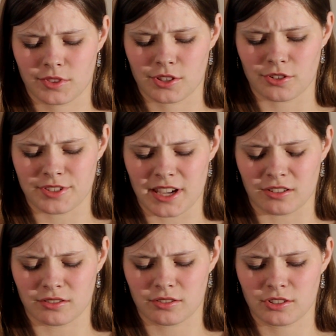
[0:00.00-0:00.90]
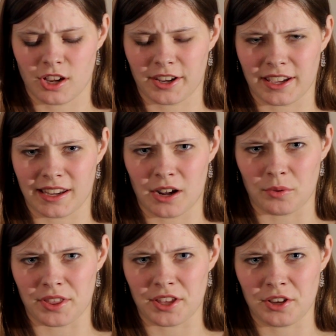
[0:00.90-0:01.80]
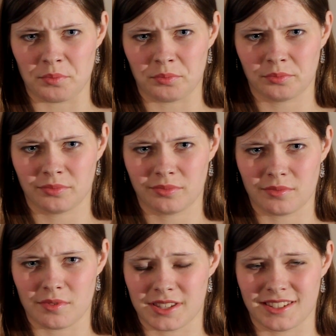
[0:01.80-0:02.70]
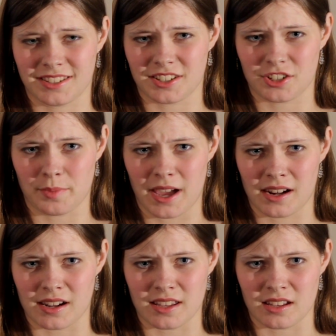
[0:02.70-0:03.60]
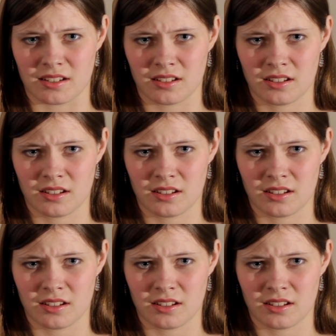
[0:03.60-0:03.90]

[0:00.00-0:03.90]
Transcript: Turns out, talking it out with him wasn't such a bad idea.